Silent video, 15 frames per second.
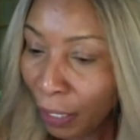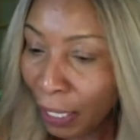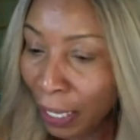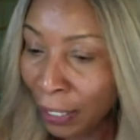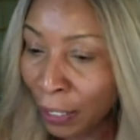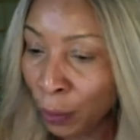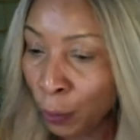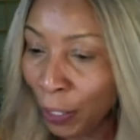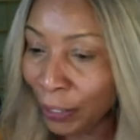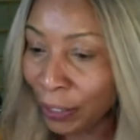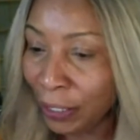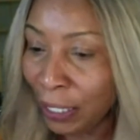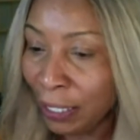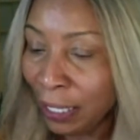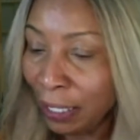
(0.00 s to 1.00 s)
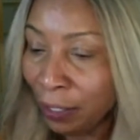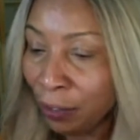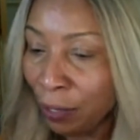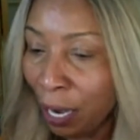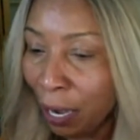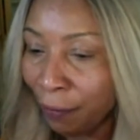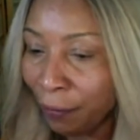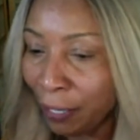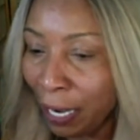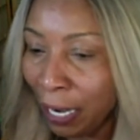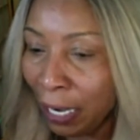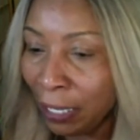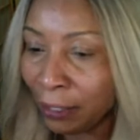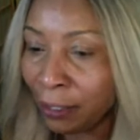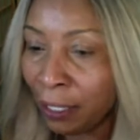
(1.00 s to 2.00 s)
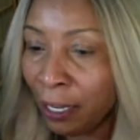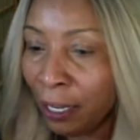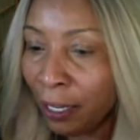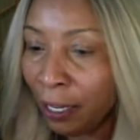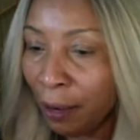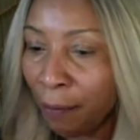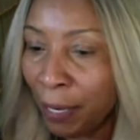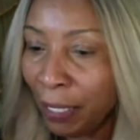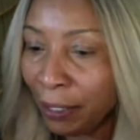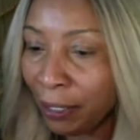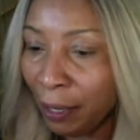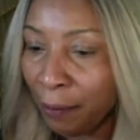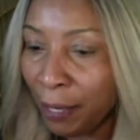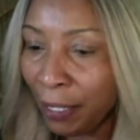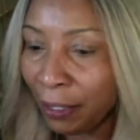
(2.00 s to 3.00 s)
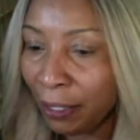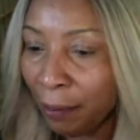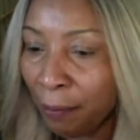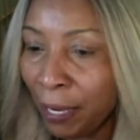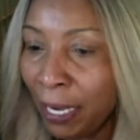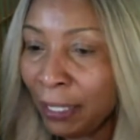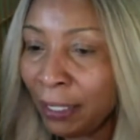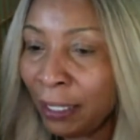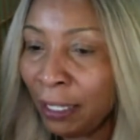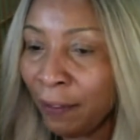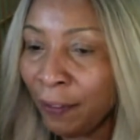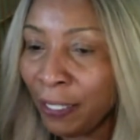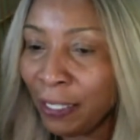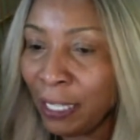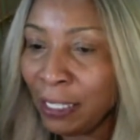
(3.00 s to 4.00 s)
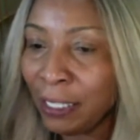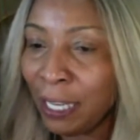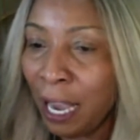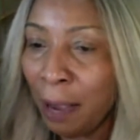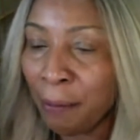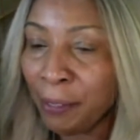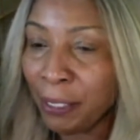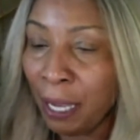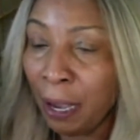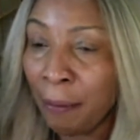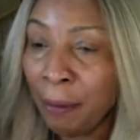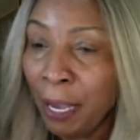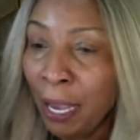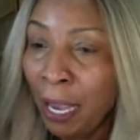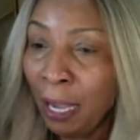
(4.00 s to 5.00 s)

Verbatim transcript: any question that you have, guys, comment, comment, comment. Give us a thumbs up.